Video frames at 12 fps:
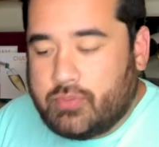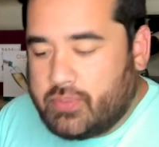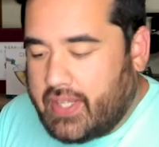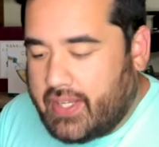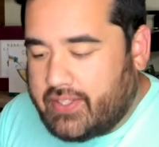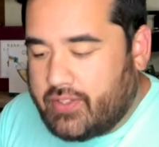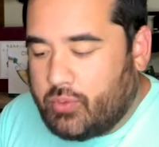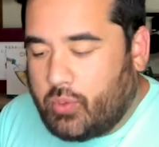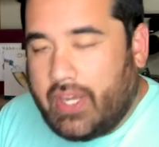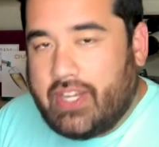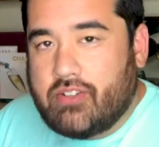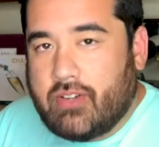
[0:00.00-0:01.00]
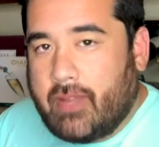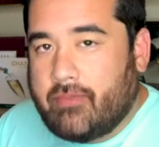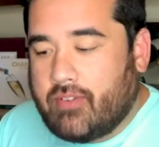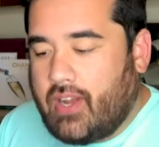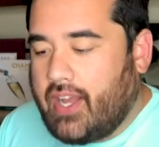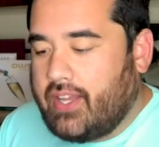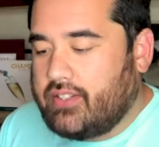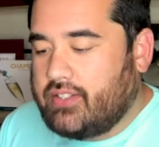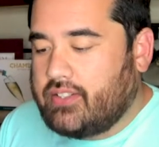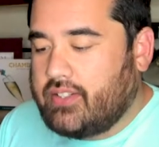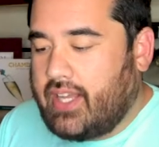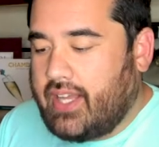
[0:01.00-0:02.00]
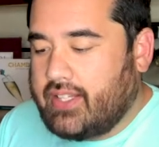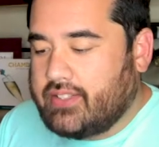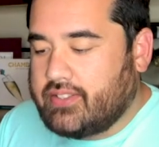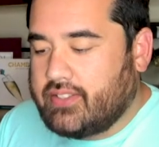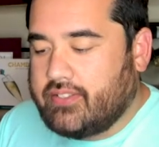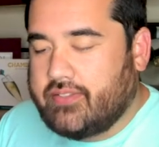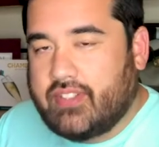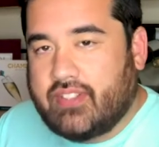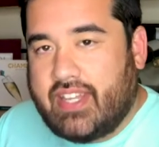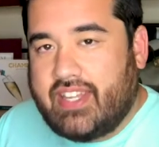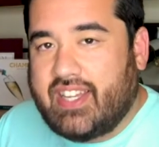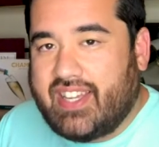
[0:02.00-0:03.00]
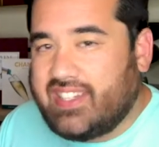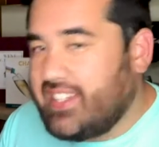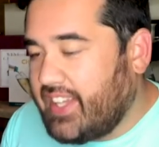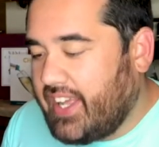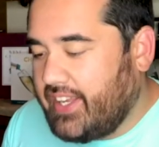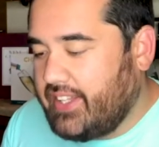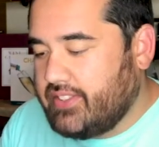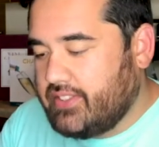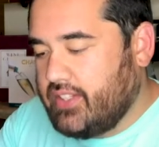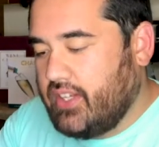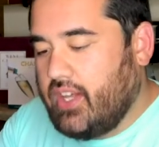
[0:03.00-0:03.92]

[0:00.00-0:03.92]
planted white grape varietal as of the late 1980s,